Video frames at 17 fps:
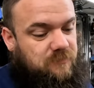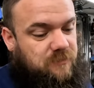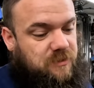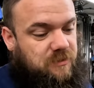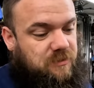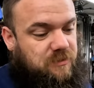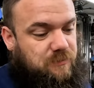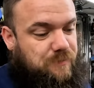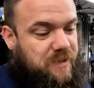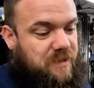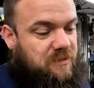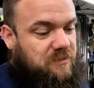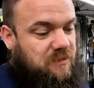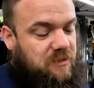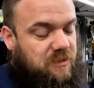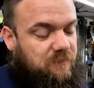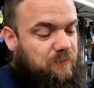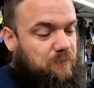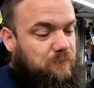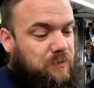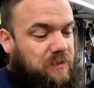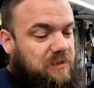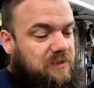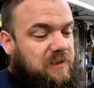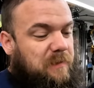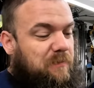to spend
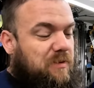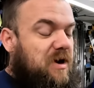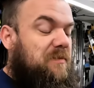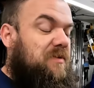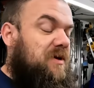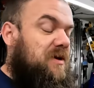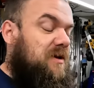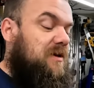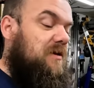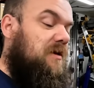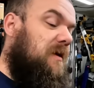completely prepping it